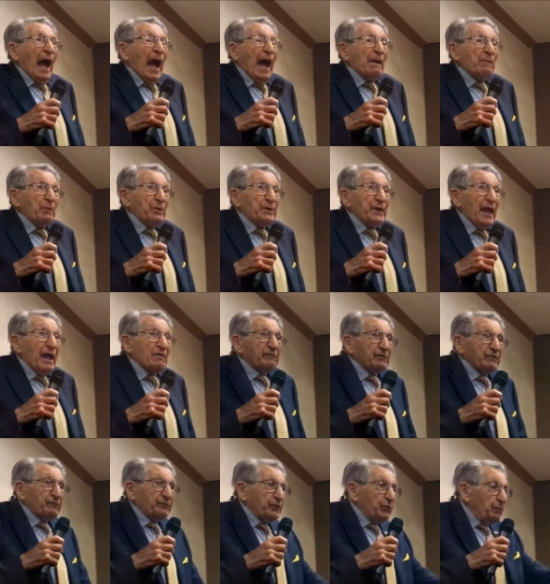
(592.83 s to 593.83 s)
I would
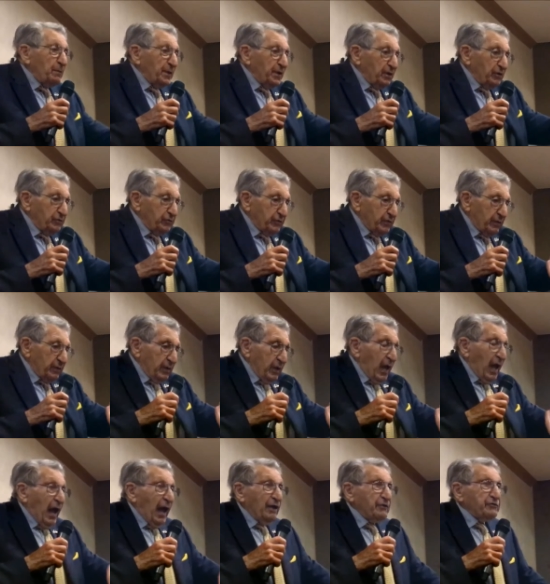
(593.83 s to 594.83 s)
have a few minutes.
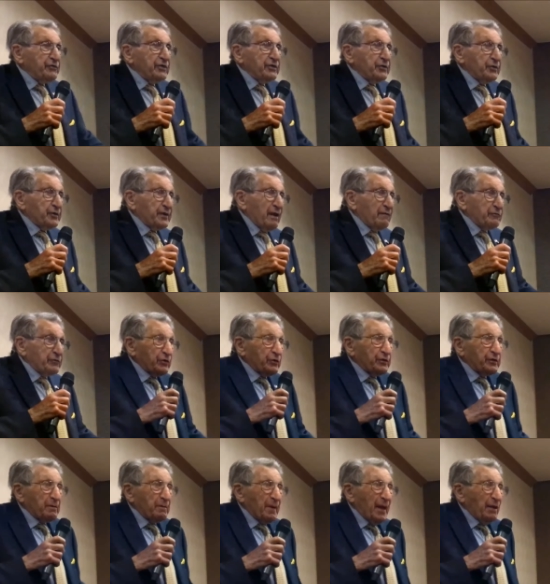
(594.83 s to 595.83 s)
I still don't have to
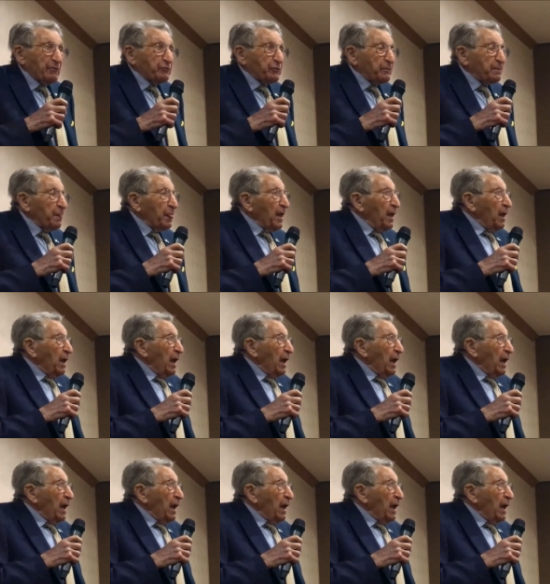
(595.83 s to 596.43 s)
go to the bathroom.